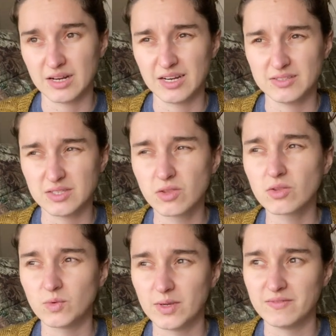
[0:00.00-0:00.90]
It's either
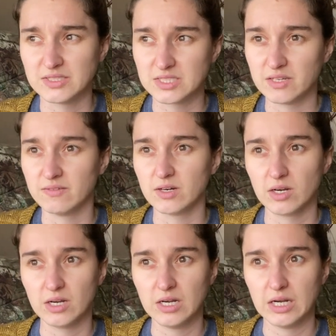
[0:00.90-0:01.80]
the Weave and Steven or
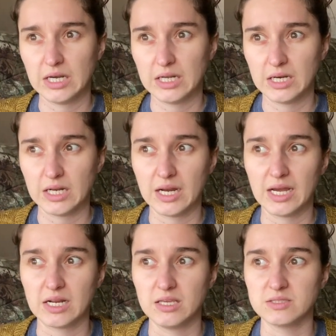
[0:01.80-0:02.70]
Nitty
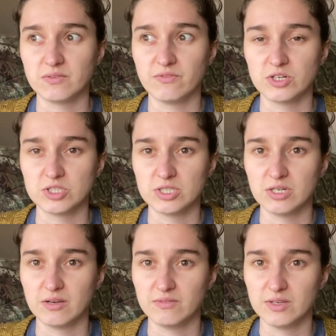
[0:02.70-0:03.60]
Natty's
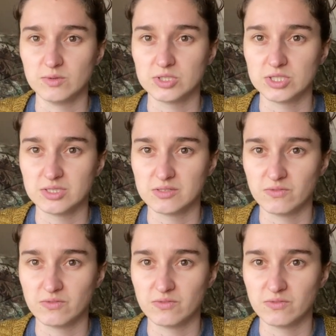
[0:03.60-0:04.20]
version of it, which she has